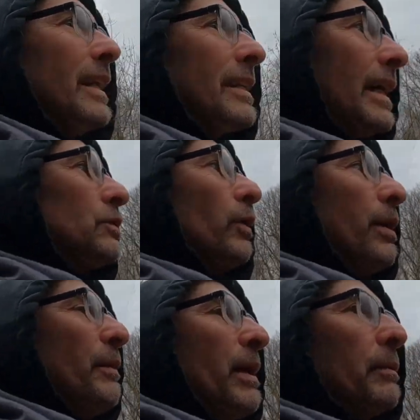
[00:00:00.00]
that's what
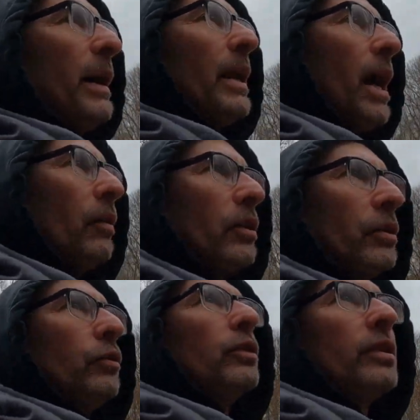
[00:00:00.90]
I meant about how
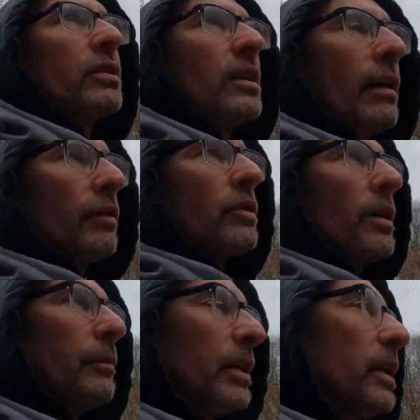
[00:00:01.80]
you could discover
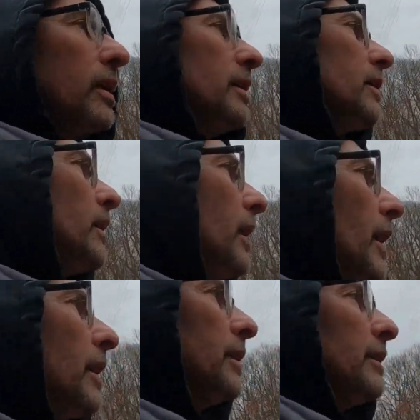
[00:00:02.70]
something
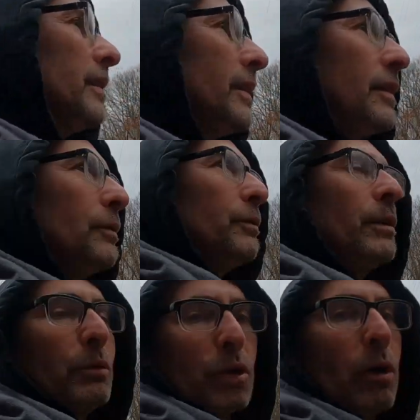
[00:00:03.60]
when
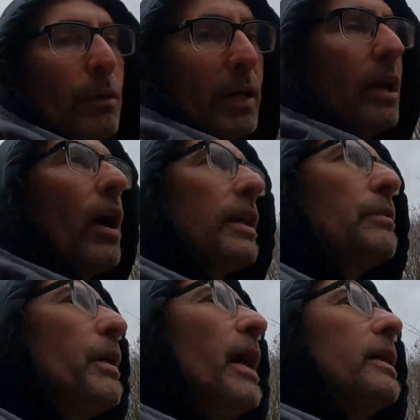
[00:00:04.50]
it was already
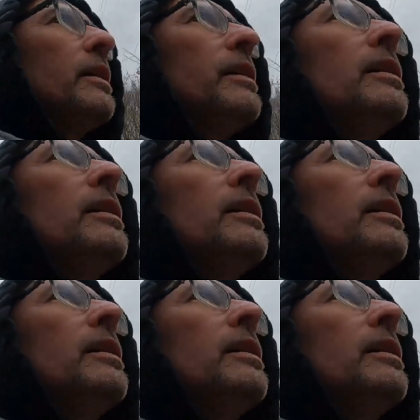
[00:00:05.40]
occupied.